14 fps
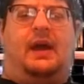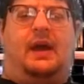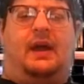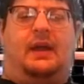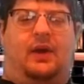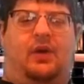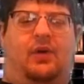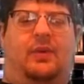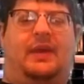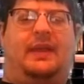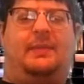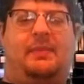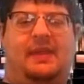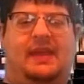I
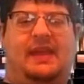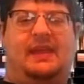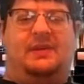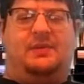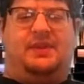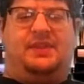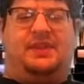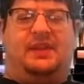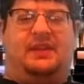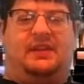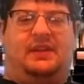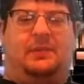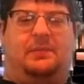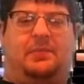always begin with a
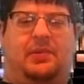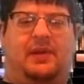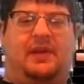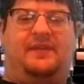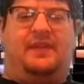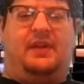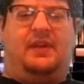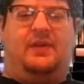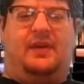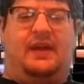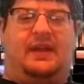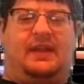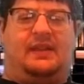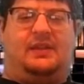little preview
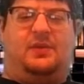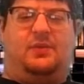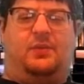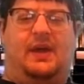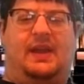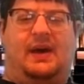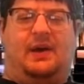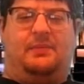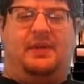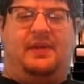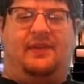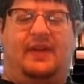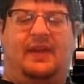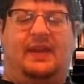as to what I'll
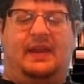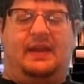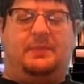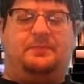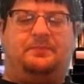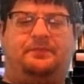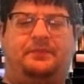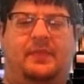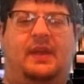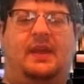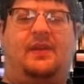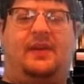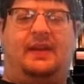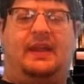be reading.
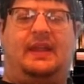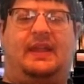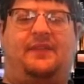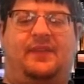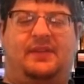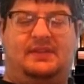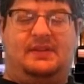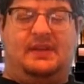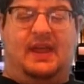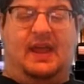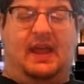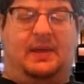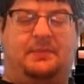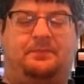Here it is for
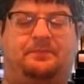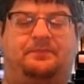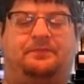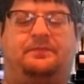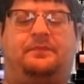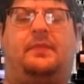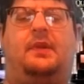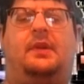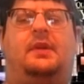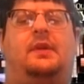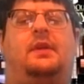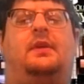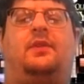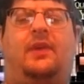today.
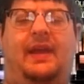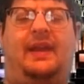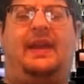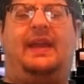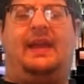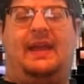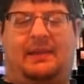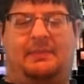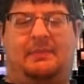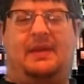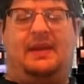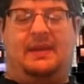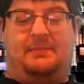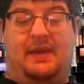Reading has
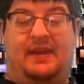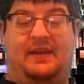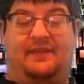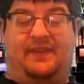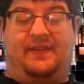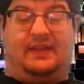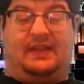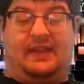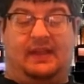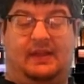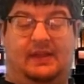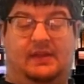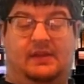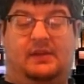many benefits.
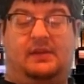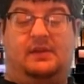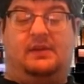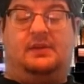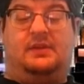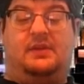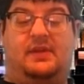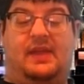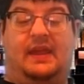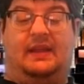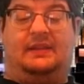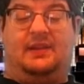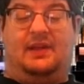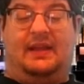You
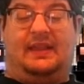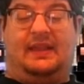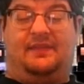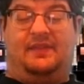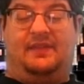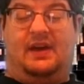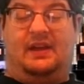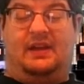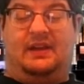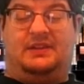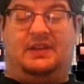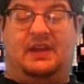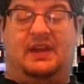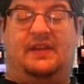gain lots of
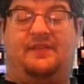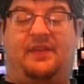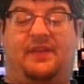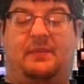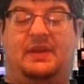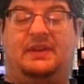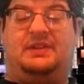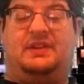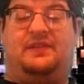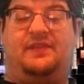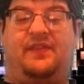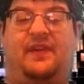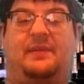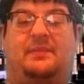knowledge and
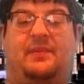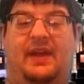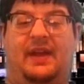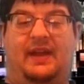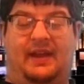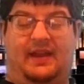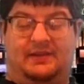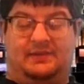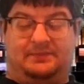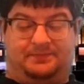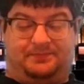information from reading.